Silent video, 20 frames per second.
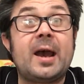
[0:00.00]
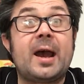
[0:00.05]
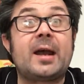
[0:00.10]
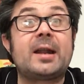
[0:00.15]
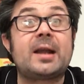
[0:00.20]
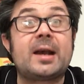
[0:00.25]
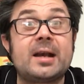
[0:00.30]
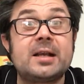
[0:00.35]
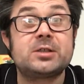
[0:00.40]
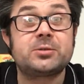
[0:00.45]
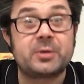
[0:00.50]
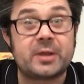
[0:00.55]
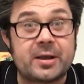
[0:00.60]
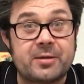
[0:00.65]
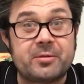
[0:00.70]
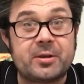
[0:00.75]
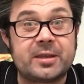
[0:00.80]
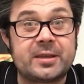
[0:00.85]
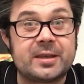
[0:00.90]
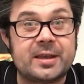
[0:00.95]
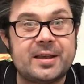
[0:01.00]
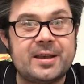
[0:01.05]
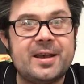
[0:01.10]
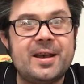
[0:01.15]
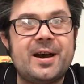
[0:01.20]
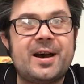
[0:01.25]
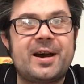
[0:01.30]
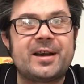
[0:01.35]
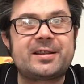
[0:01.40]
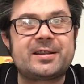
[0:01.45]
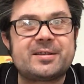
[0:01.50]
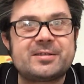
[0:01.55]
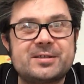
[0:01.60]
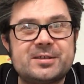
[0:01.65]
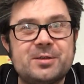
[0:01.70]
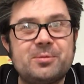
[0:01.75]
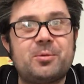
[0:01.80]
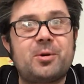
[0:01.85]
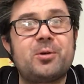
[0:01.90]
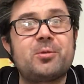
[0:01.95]
And as with everything, I'd love
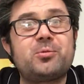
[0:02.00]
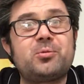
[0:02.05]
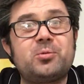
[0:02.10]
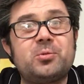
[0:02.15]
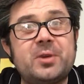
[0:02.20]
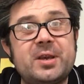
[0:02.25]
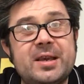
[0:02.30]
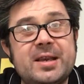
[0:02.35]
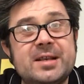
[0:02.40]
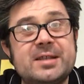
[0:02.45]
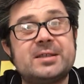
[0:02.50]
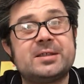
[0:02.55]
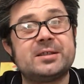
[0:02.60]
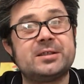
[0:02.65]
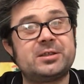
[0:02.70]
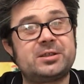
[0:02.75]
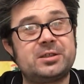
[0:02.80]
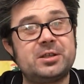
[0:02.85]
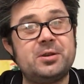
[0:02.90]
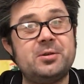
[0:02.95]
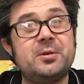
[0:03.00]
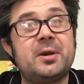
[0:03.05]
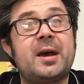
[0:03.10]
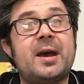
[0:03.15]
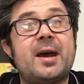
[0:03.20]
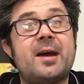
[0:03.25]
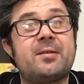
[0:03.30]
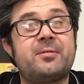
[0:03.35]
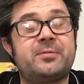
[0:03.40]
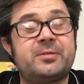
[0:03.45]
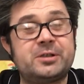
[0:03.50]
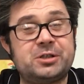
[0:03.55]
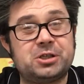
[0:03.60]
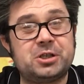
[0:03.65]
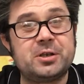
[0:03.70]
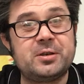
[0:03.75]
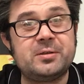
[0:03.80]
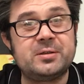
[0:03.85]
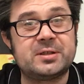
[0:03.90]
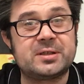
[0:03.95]
to know what reasons do you have for
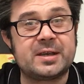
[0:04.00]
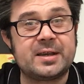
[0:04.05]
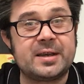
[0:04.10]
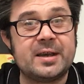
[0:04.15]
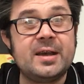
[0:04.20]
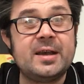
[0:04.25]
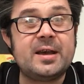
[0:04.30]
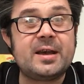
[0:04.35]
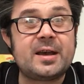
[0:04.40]
choosing